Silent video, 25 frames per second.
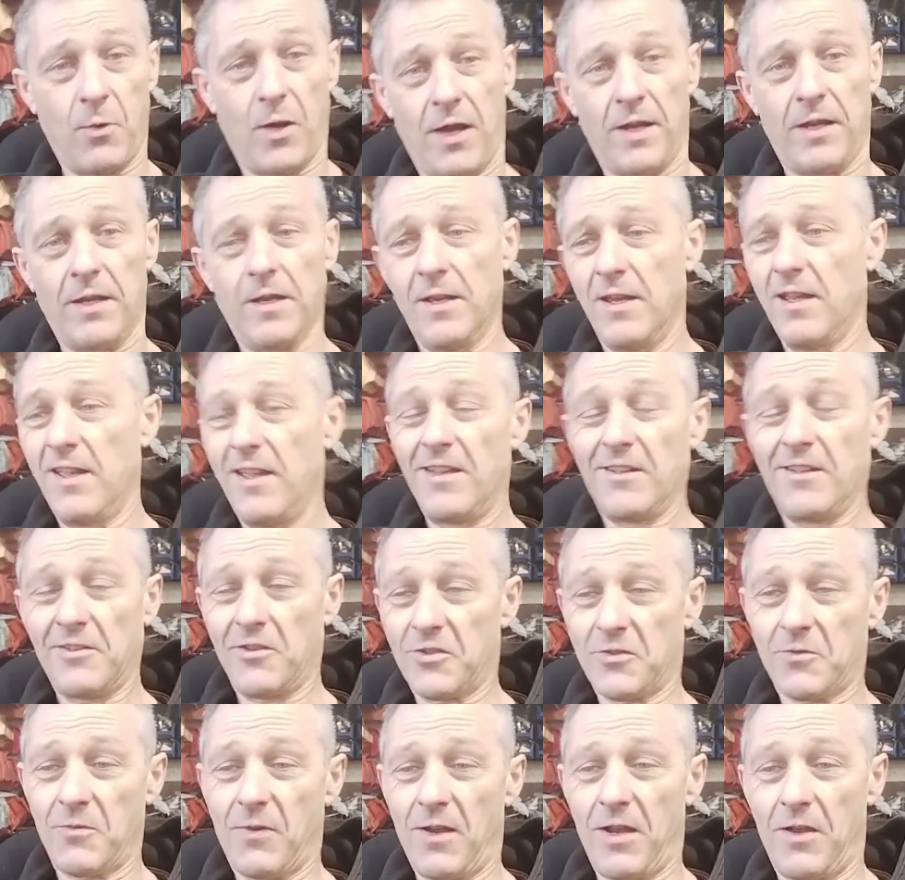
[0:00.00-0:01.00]
way.
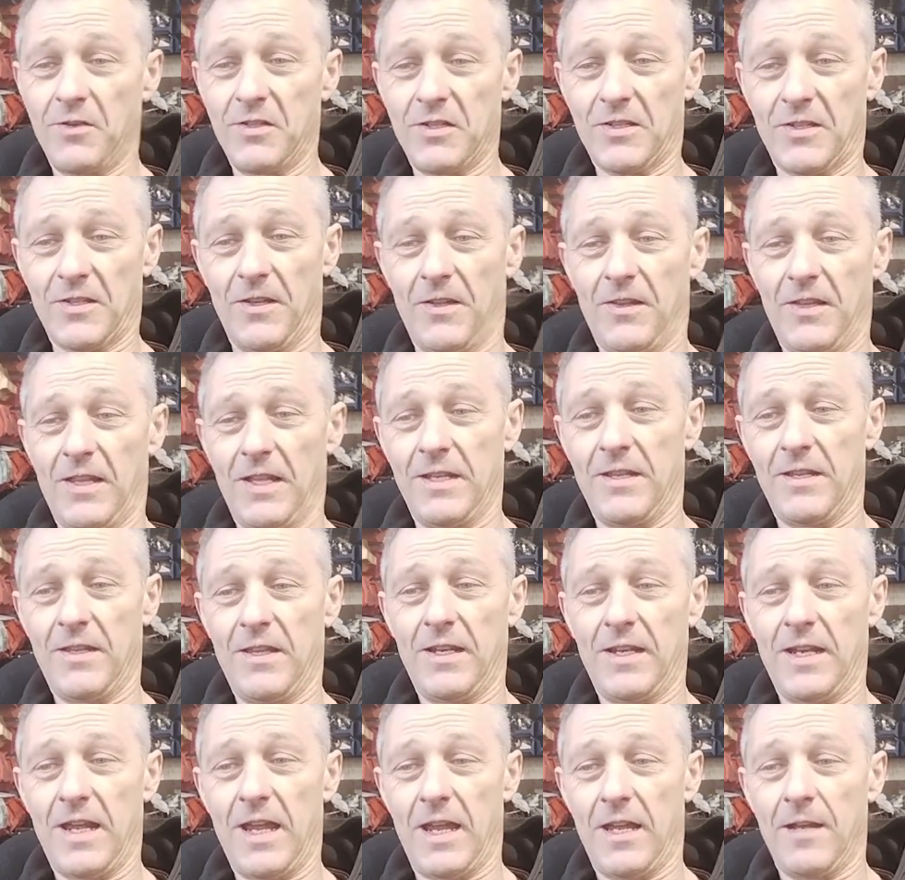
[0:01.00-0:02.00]
Because quite honestly, at the end of
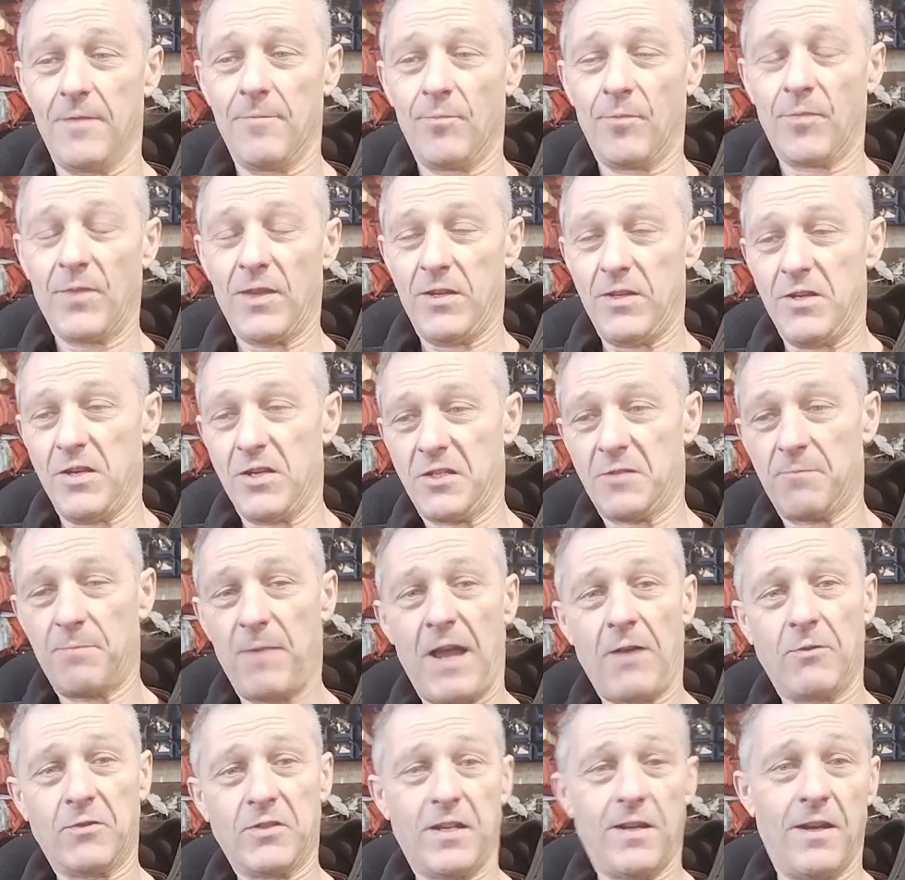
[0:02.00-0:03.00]
the day, you're
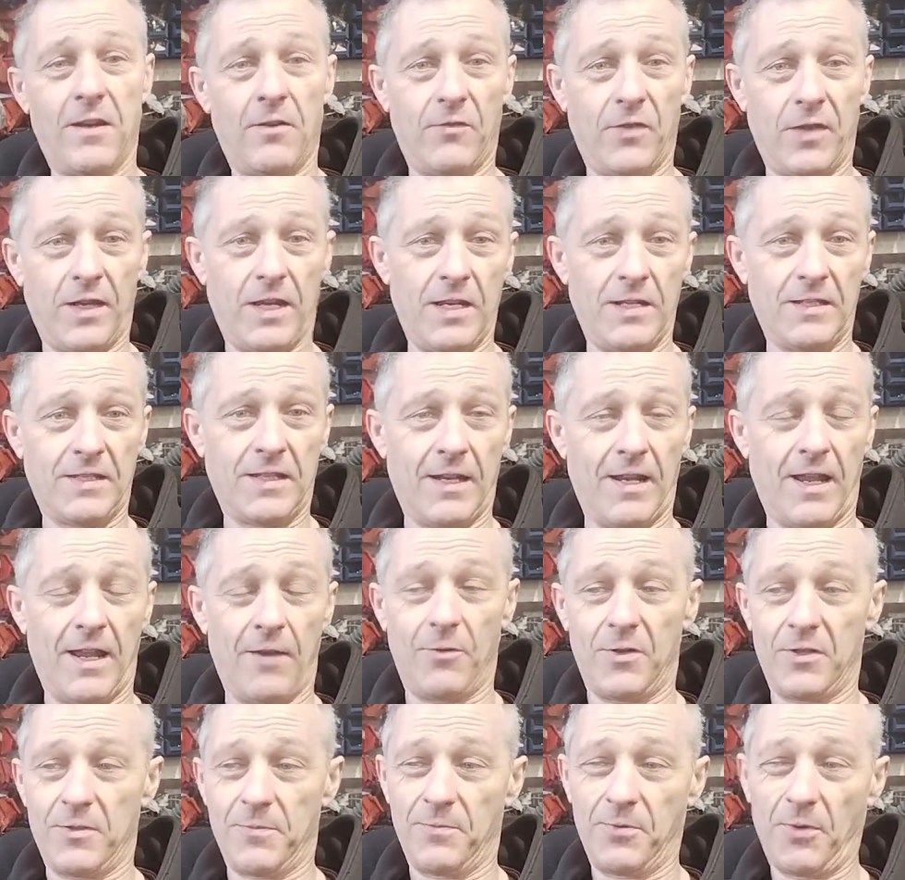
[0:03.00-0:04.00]
spouting over the
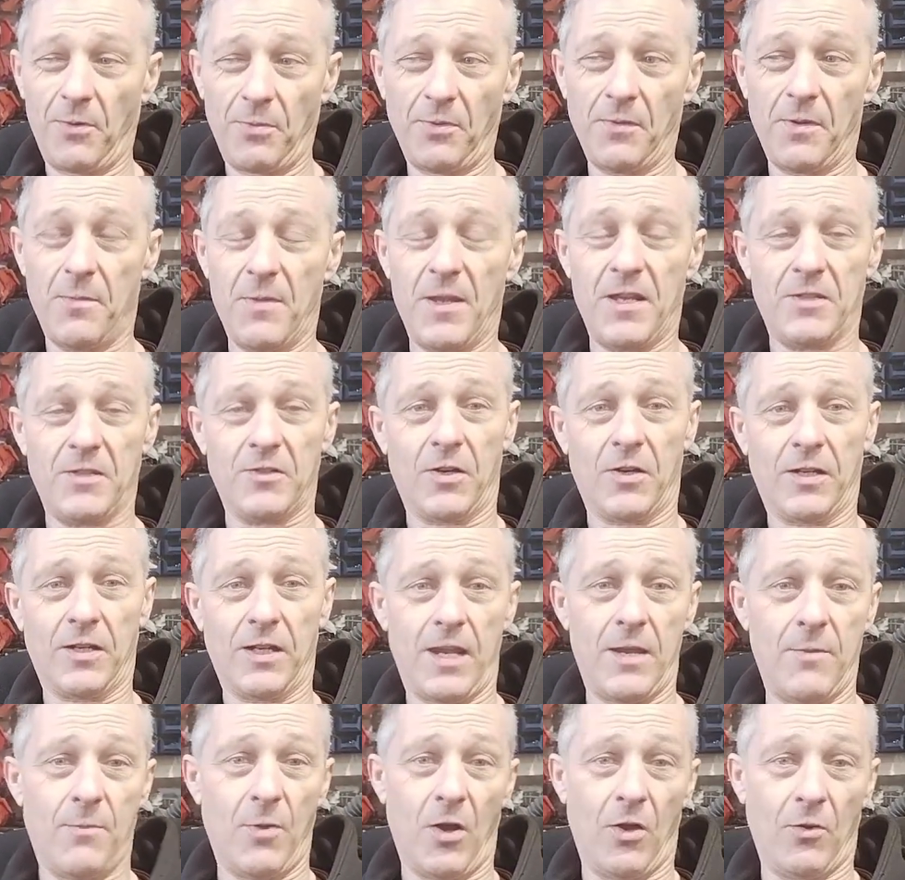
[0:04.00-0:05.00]
internet, which probably means you're a
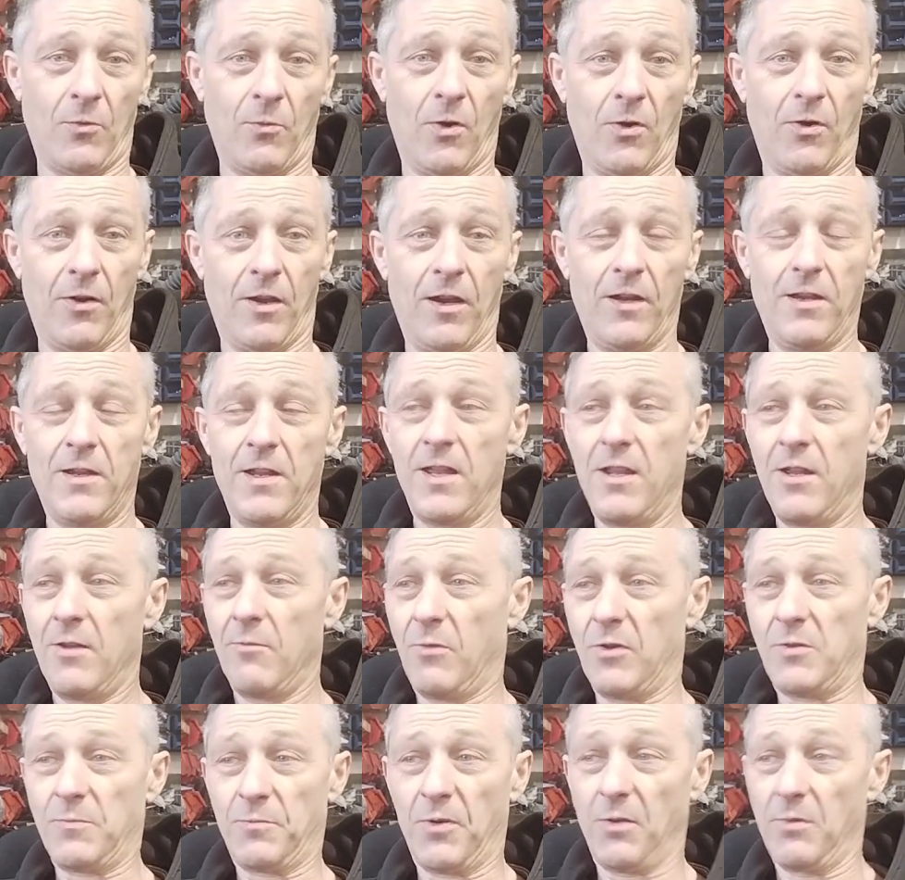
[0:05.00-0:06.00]
keyboard warrior,
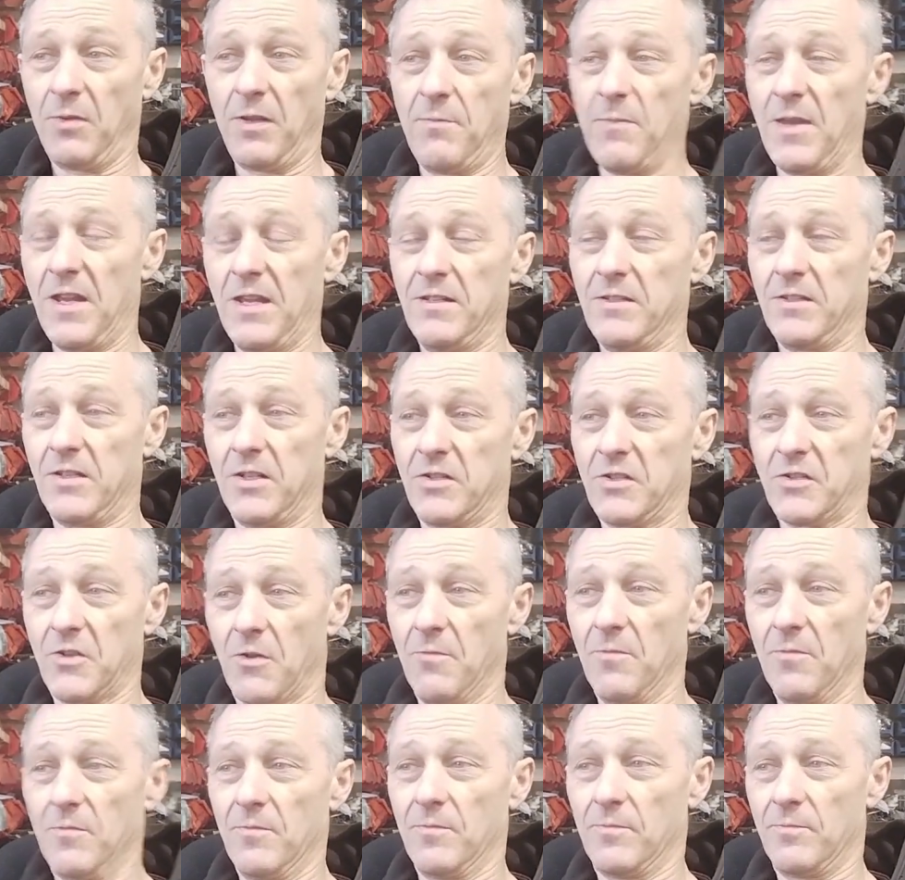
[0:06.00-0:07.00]
which probably means you're
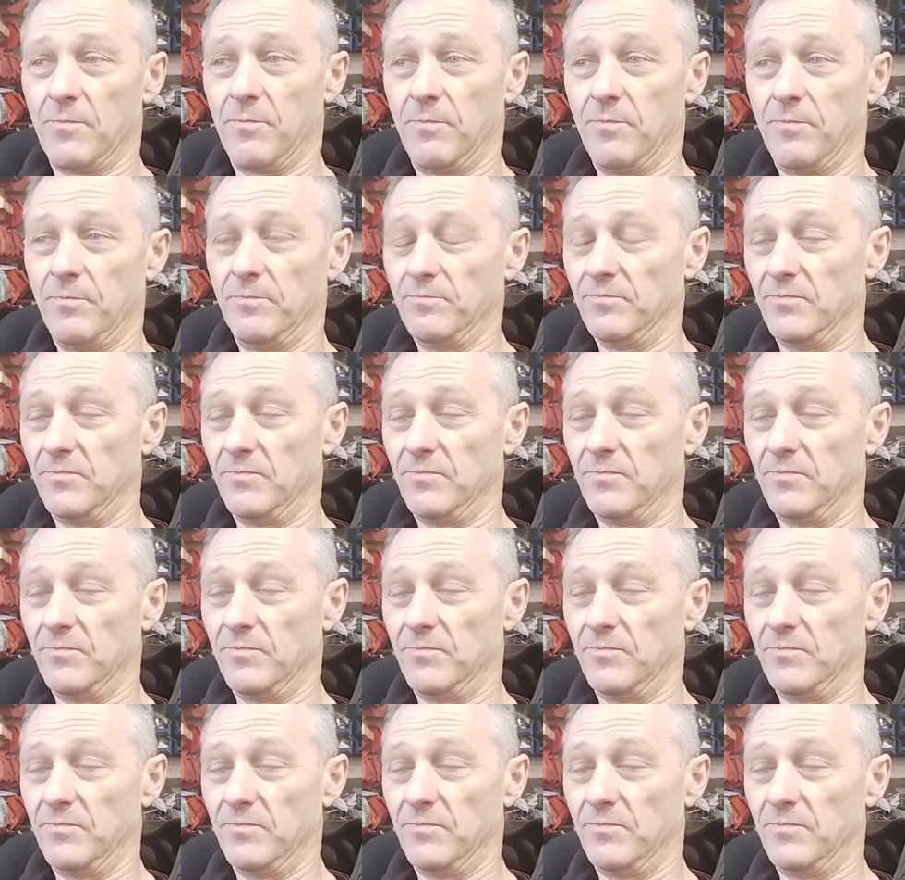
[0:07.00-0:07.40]
some